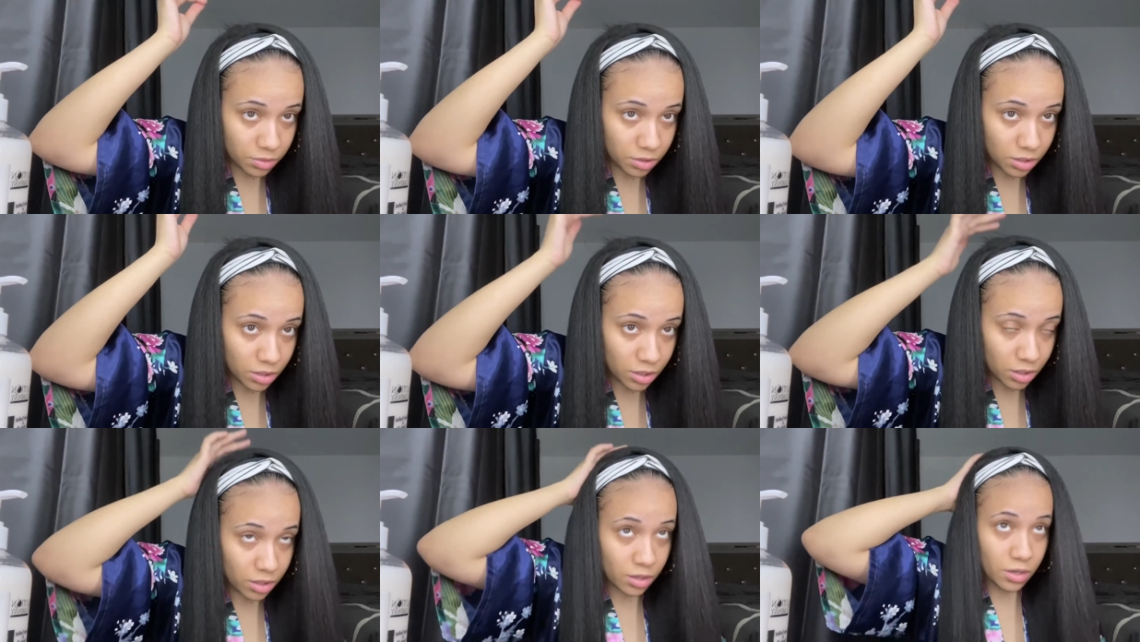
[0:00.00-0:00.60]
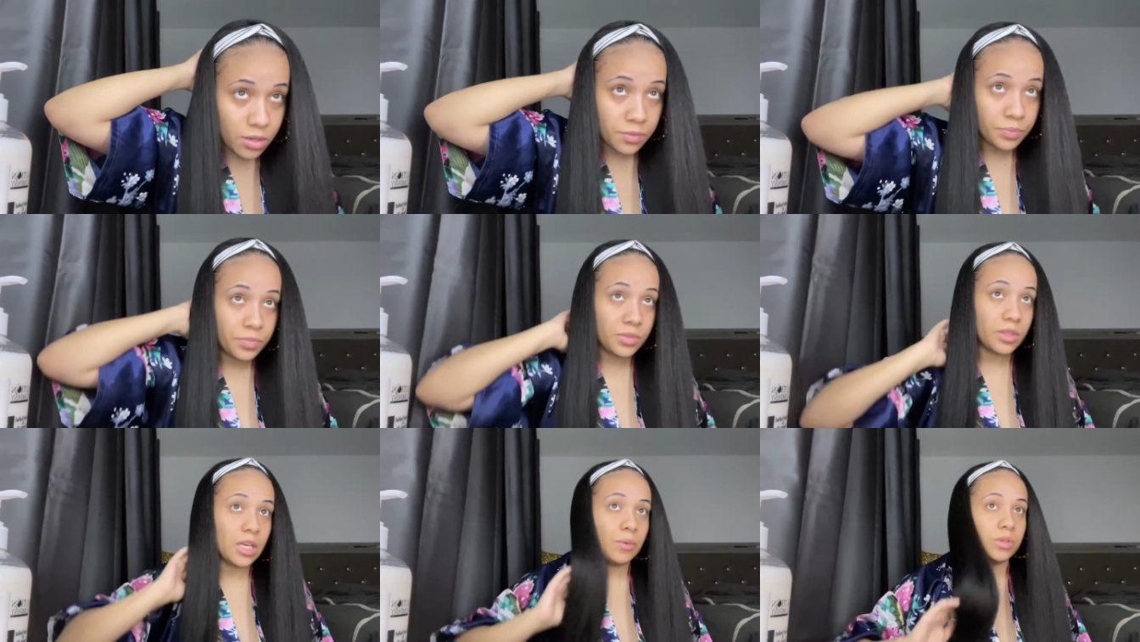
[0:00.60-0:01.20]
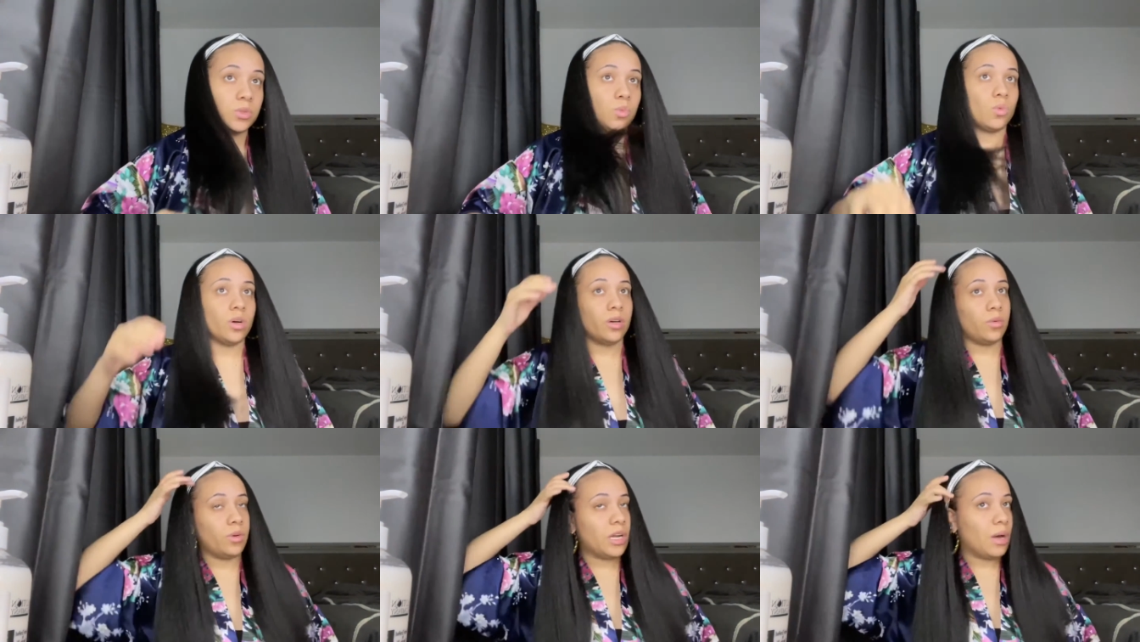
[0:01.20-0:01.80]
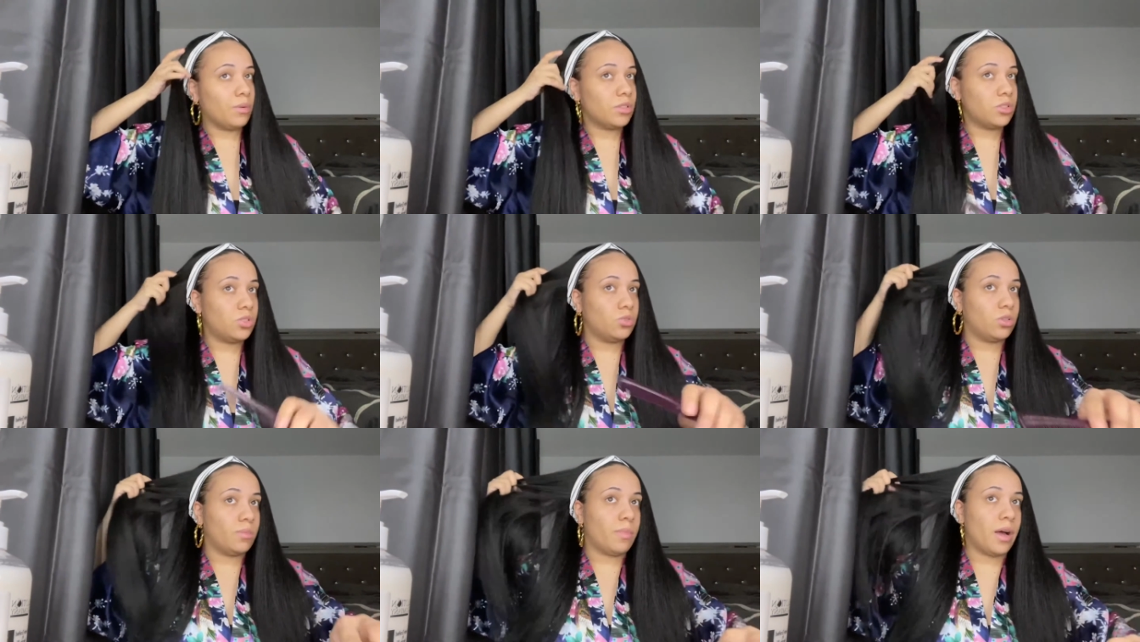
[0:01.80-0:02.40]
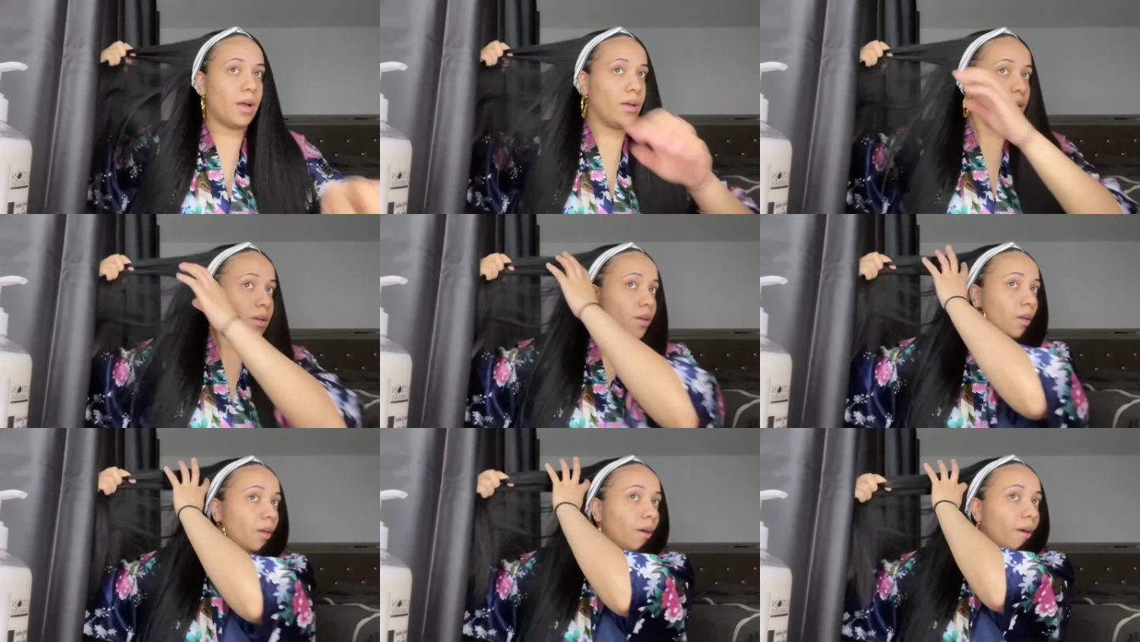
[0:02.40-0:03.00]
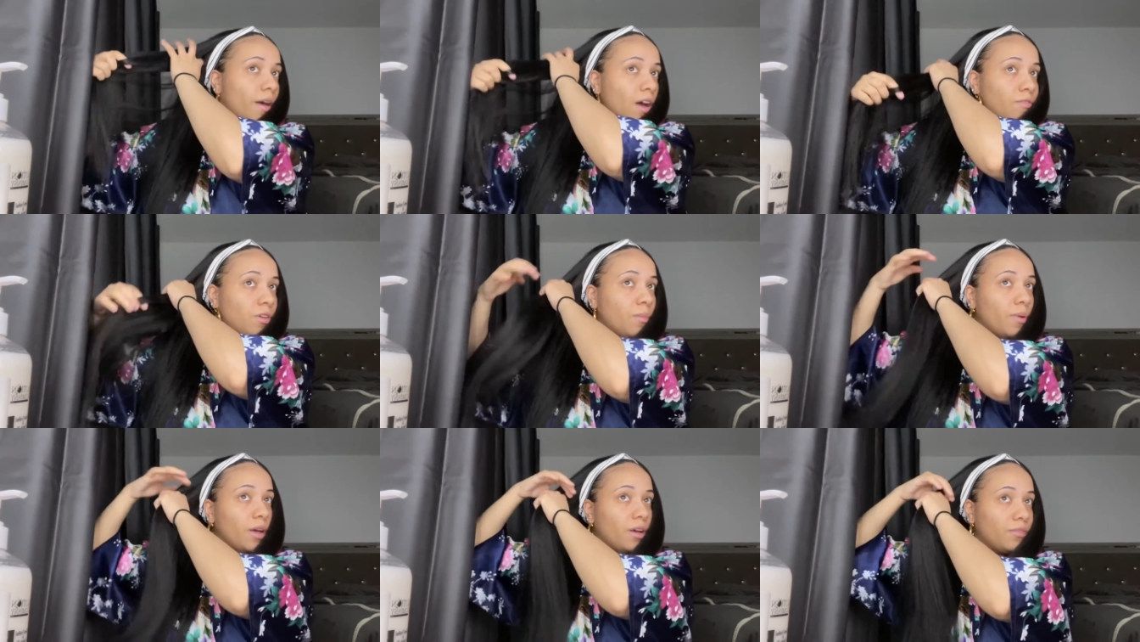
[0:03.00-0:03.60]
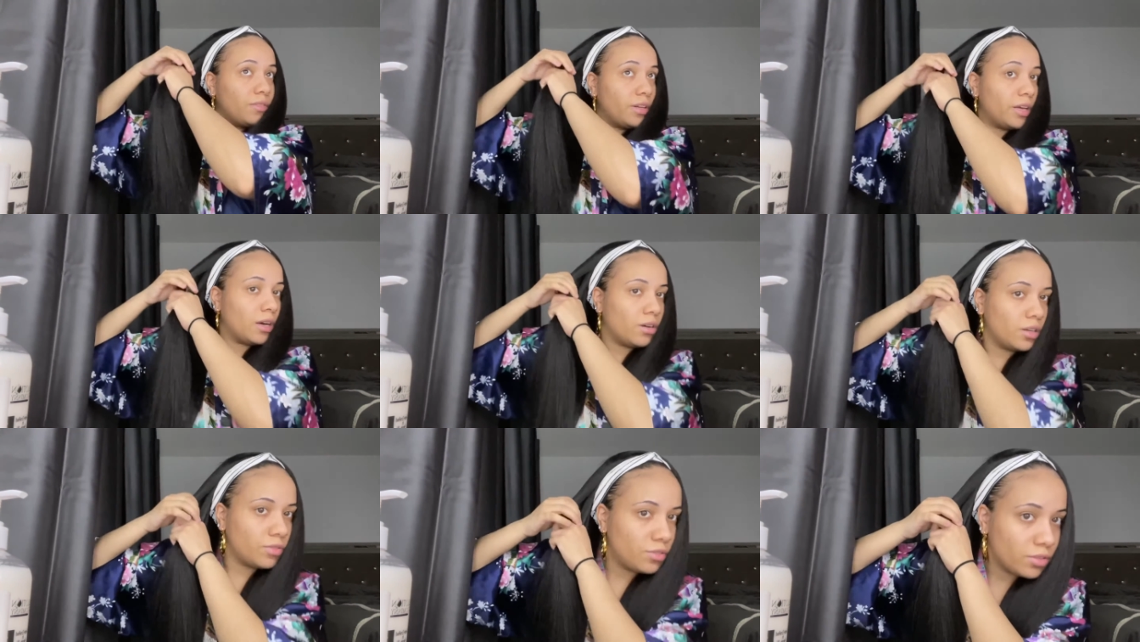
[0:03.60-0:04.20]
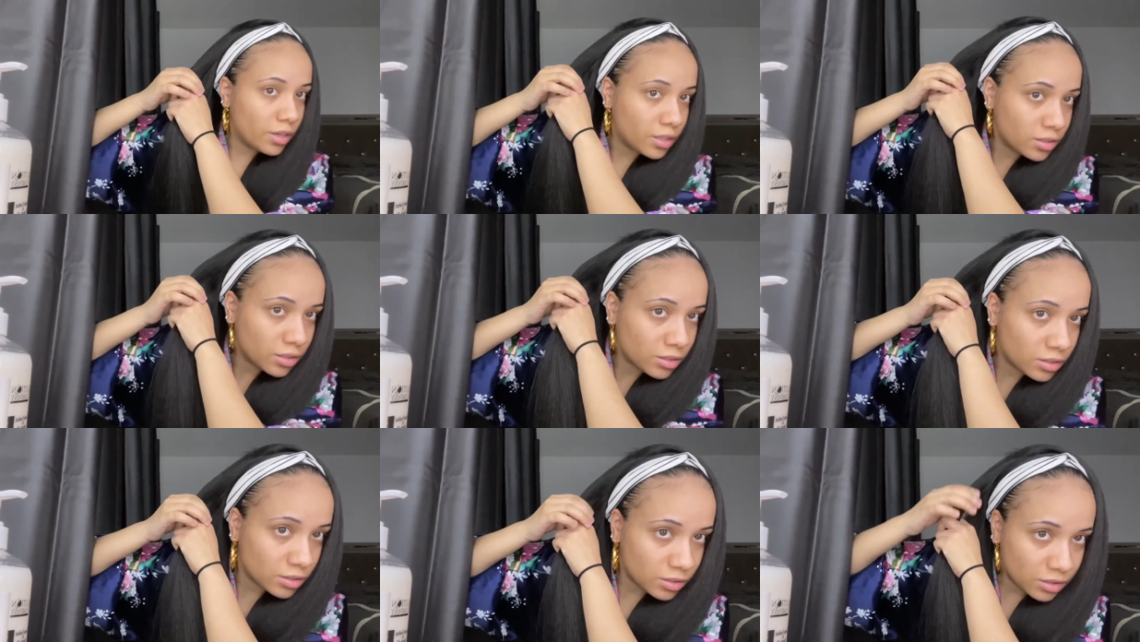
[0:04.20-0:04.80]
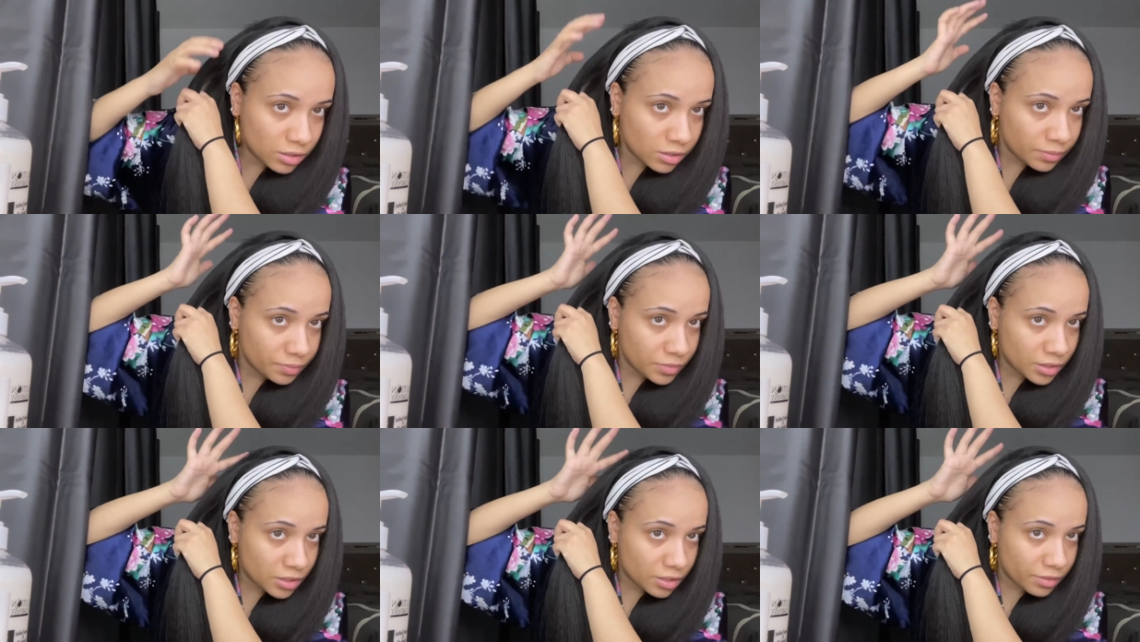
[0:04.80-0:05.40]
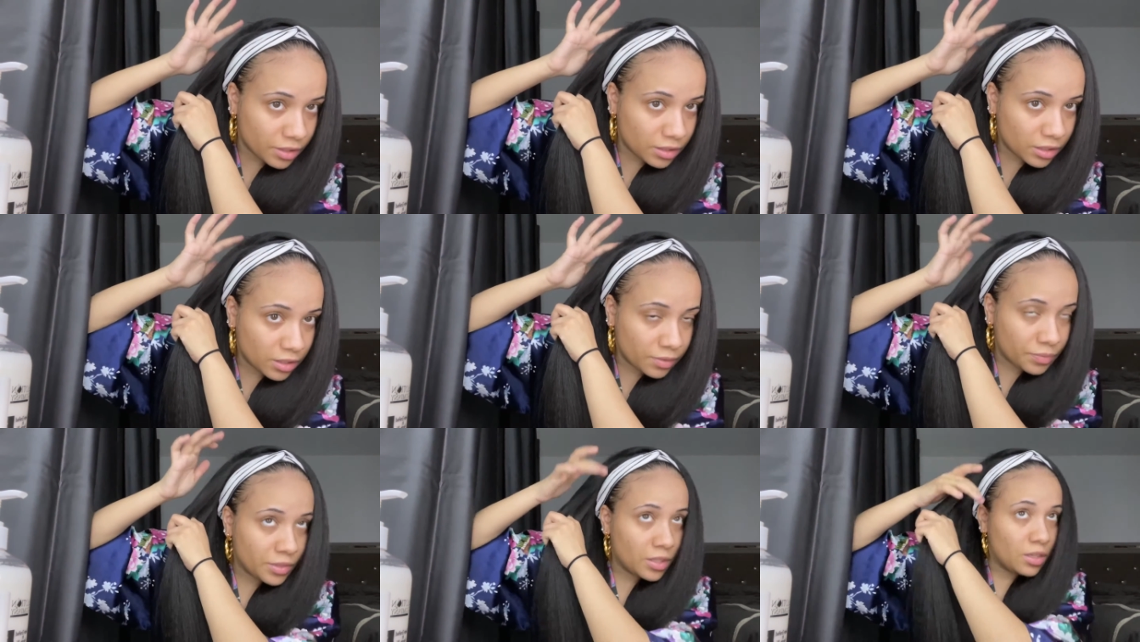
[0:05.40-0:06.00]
there. There was one when I was doing my half up, half down. If you guys can see, see right there.